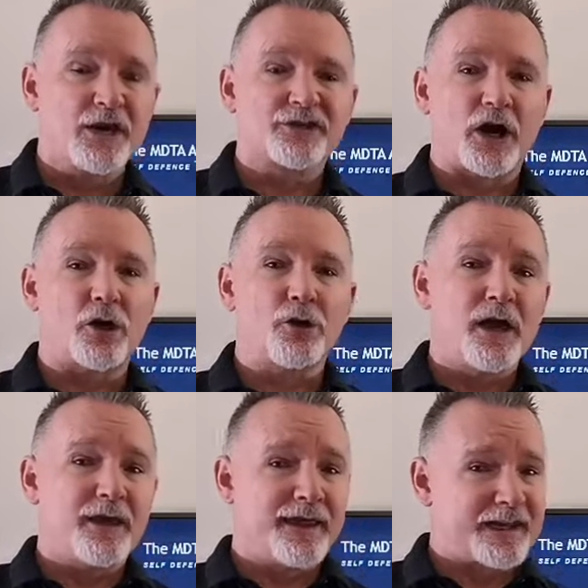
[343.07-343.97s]
So
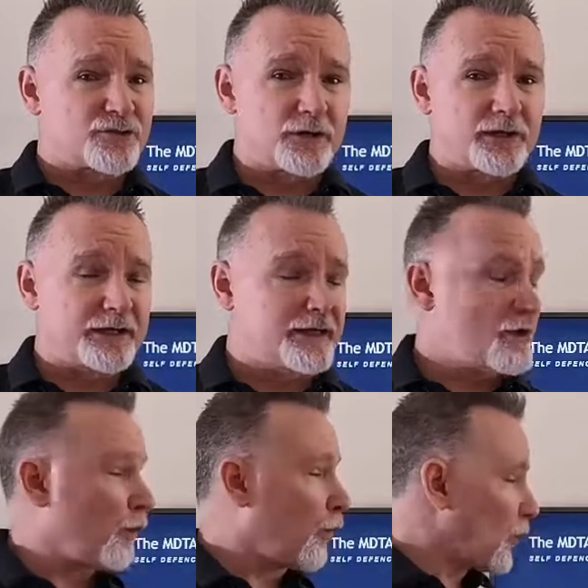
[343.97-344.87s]
that's
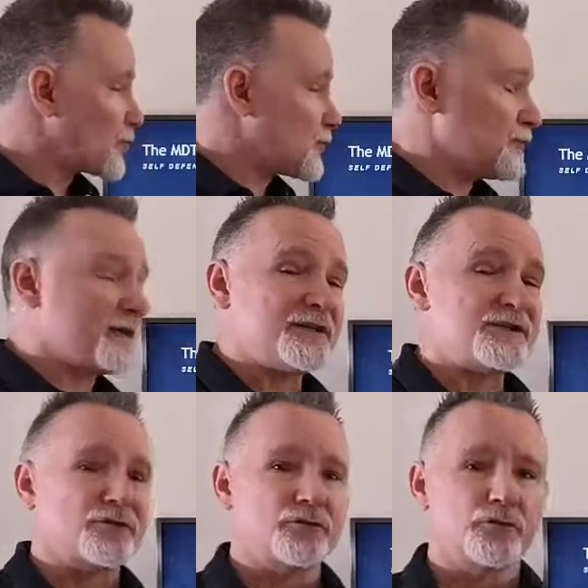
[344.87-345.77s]
really what you
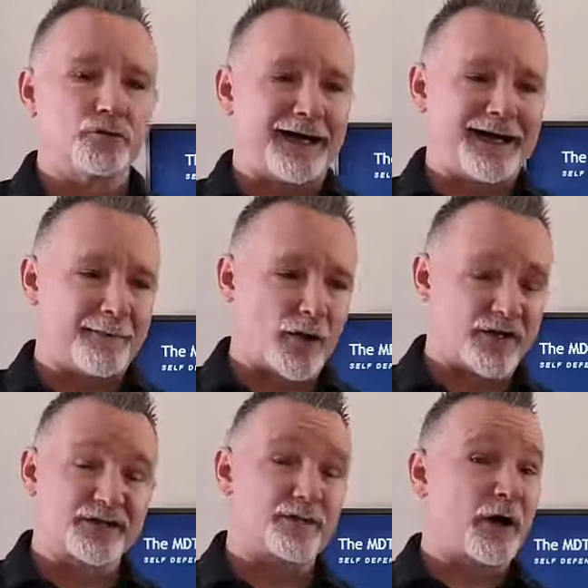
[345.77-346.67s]
need to,
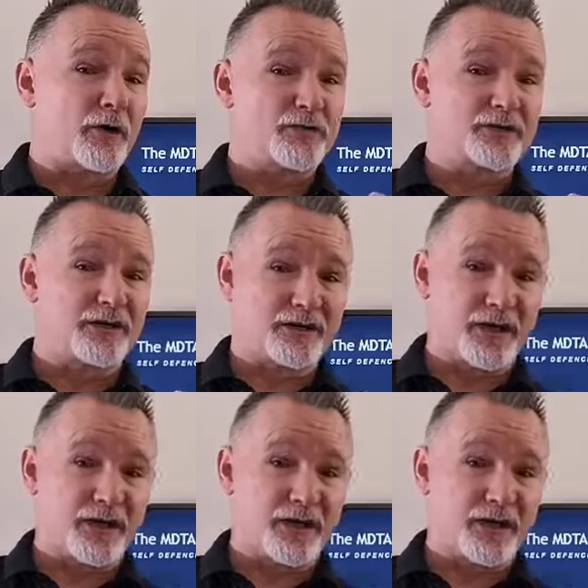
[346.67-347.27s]
I suppose,